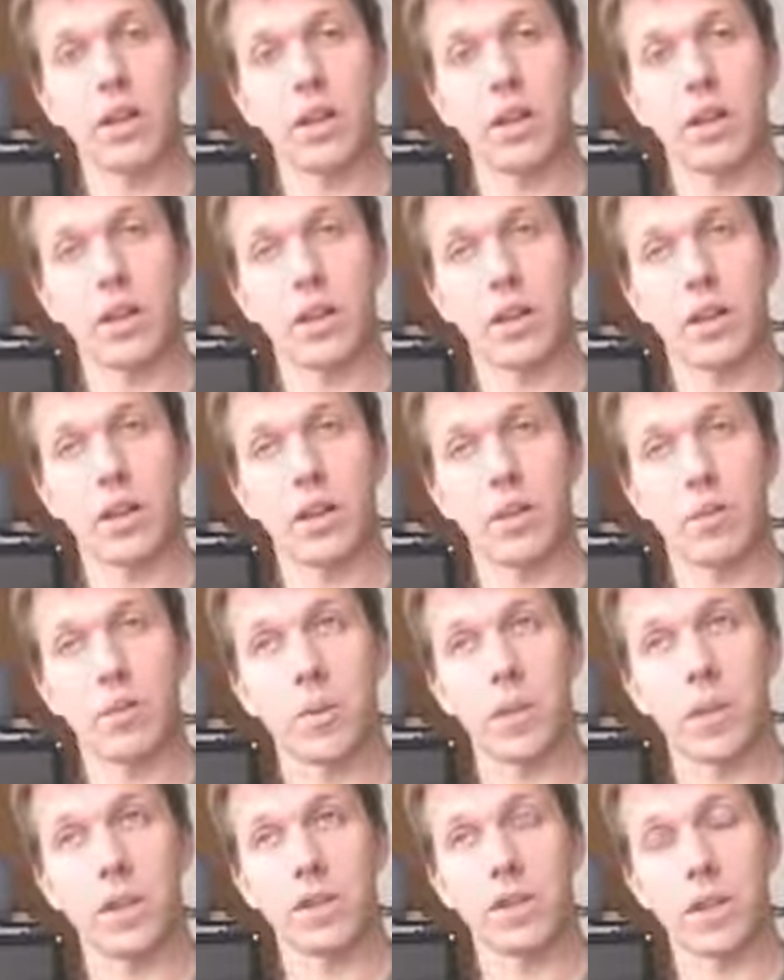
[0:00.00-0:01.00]

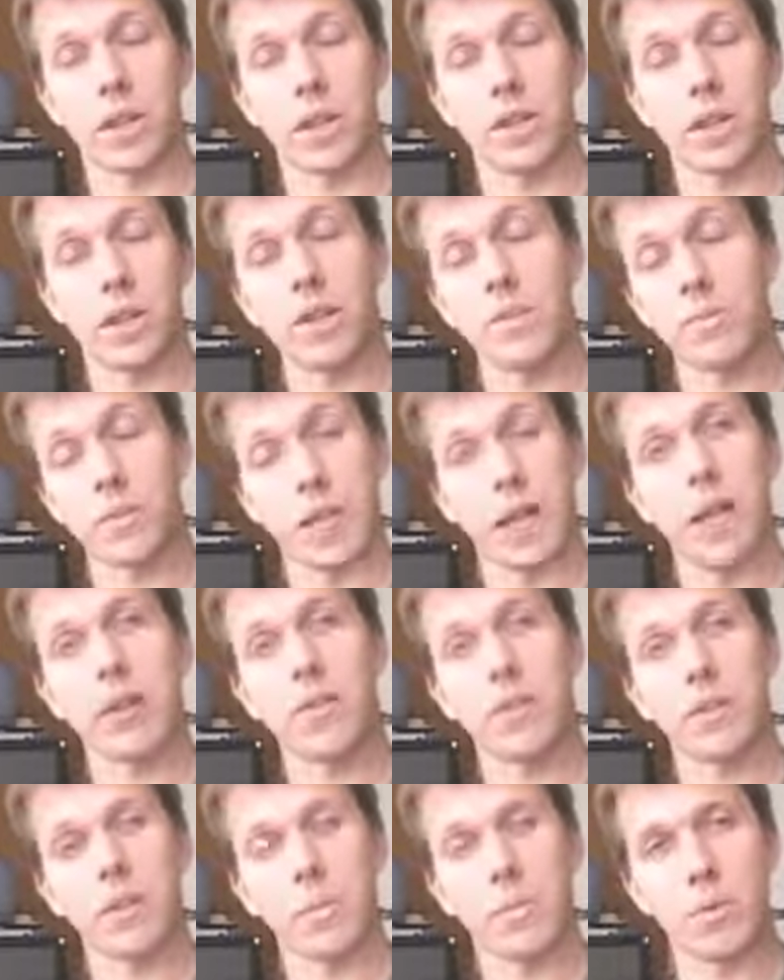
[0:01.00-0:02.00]
and keep
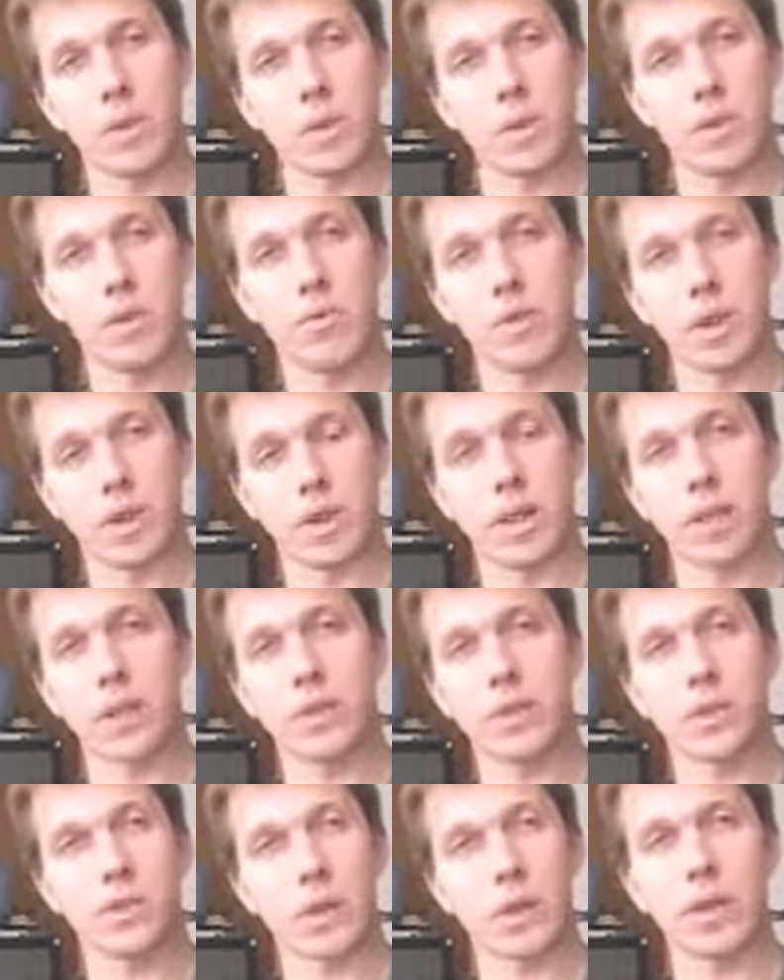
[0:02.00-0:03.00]
down the number of
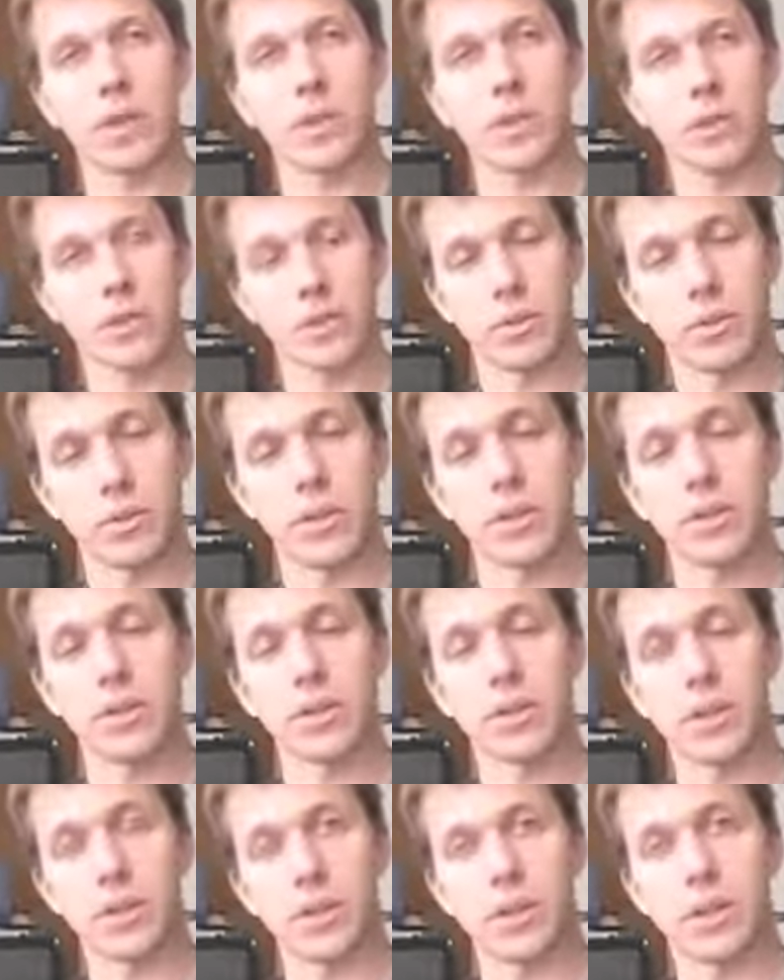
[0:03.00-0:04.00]
antennas and radios you need
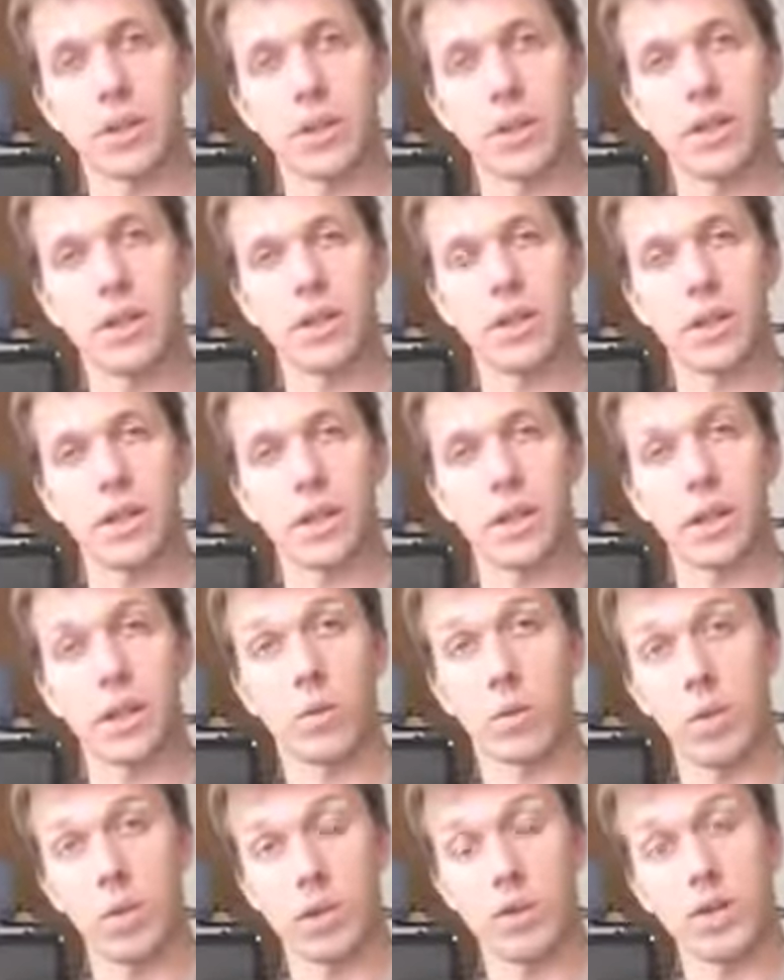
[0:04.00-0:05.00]
to install
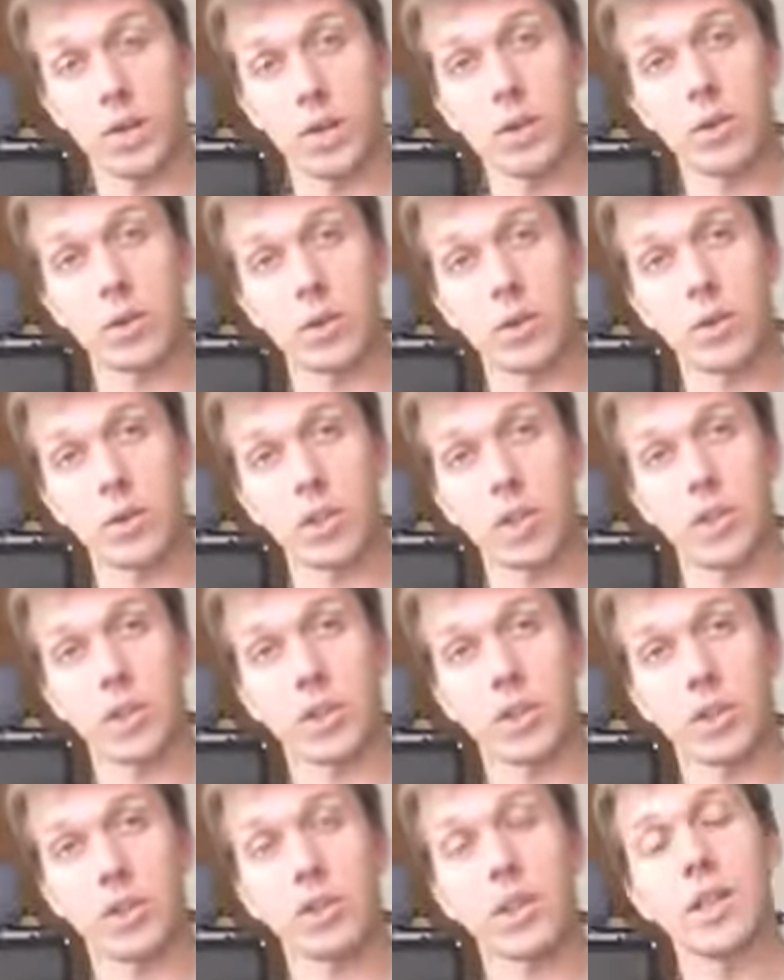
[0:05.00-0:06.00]
at one central
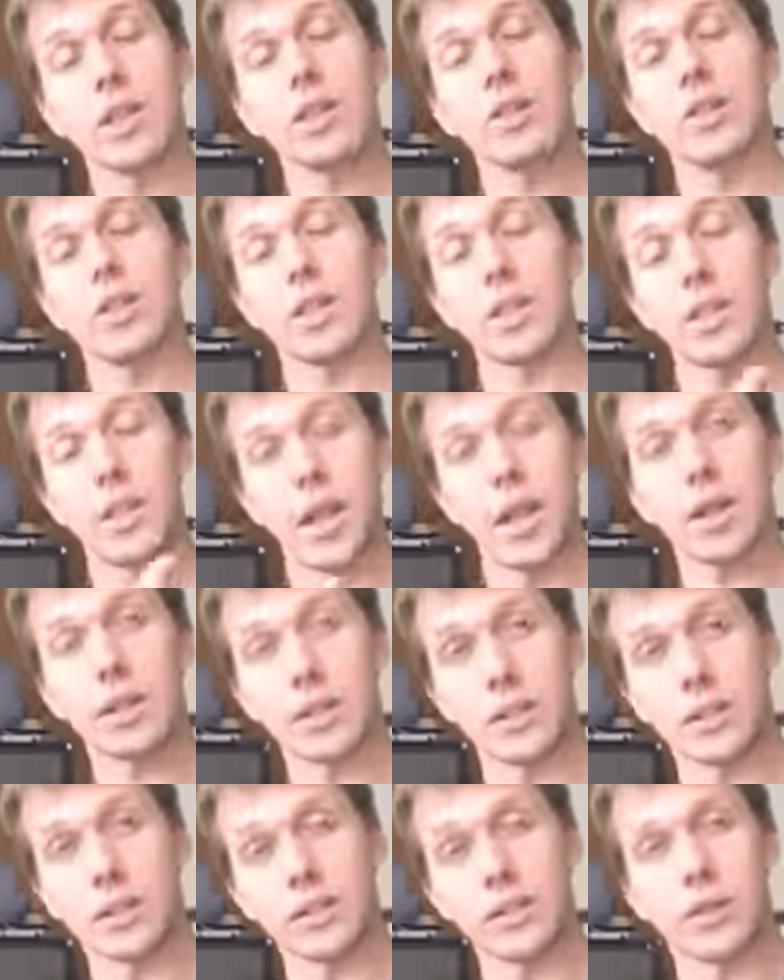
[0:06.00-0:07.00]
location to
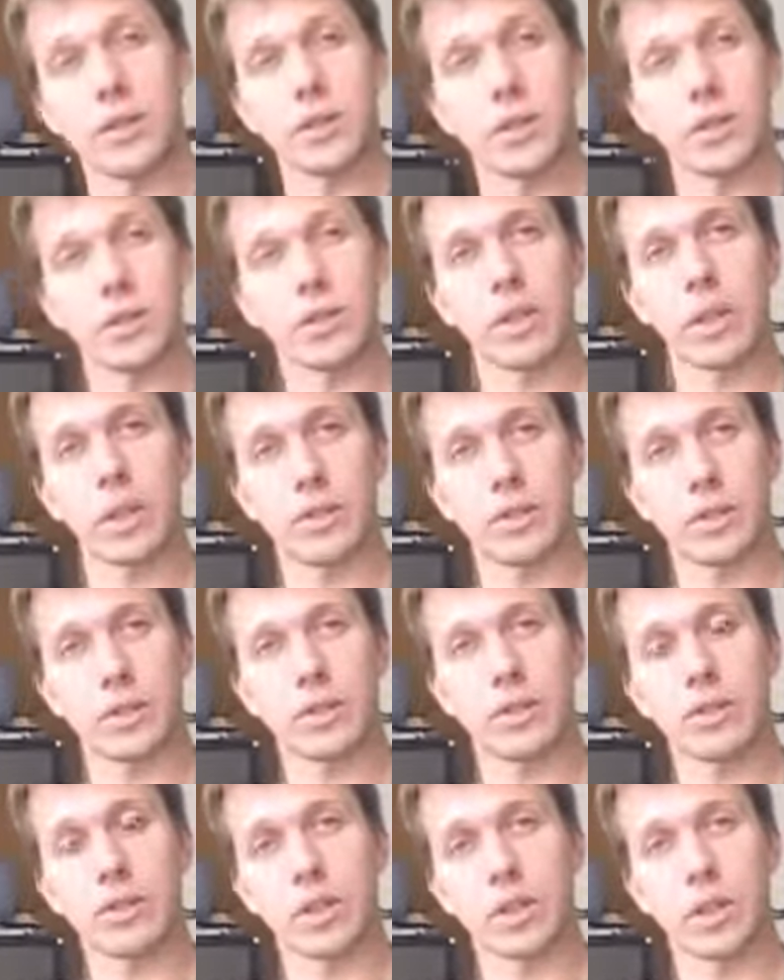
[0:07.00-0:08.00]
connect a series of
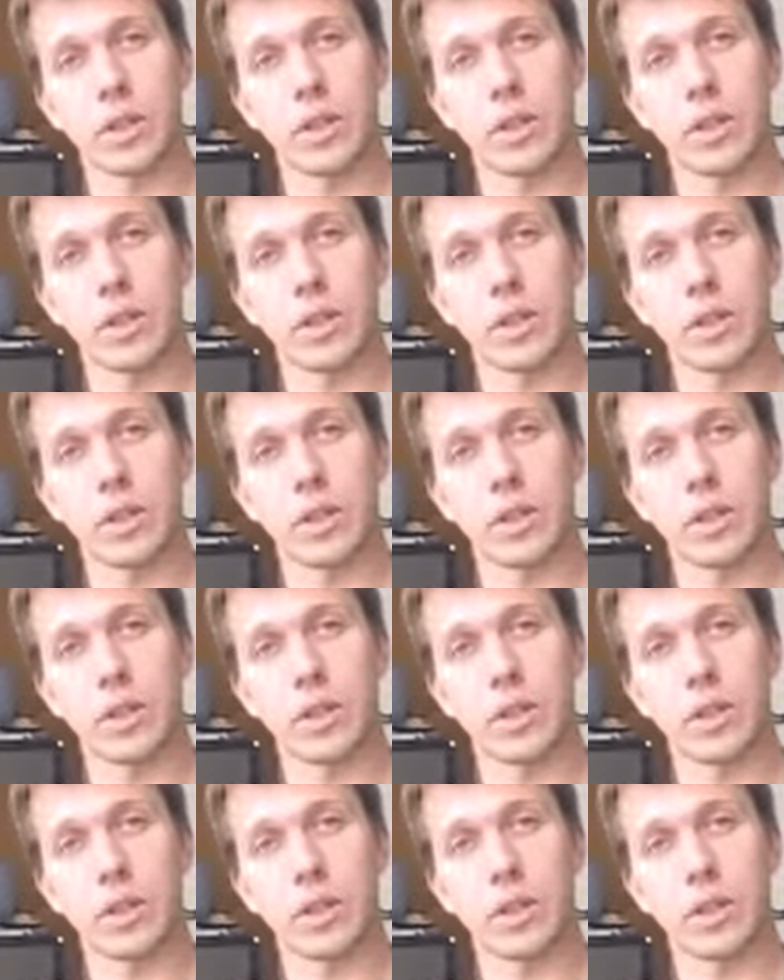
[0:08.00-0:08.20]
clustered,